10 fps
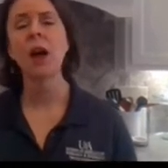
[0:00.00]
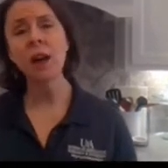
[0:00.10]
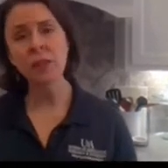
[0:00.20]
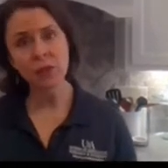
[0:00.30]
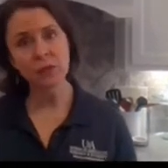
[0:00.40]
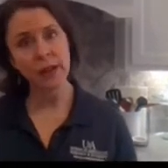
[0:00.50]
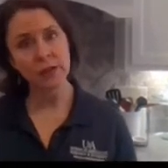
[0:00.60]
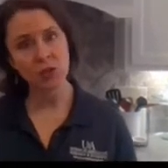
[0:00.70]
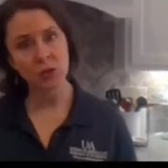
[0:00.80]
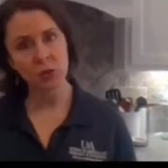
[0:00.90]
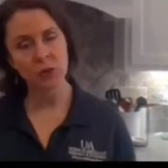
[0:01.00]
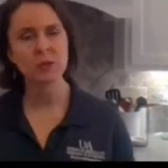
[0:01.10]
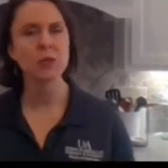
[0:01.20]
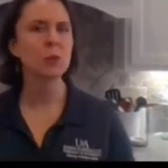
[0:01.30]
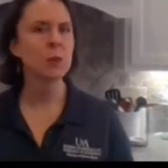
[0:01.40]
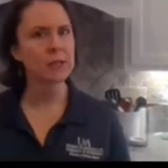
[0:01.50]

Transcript: Other vegetables, sweet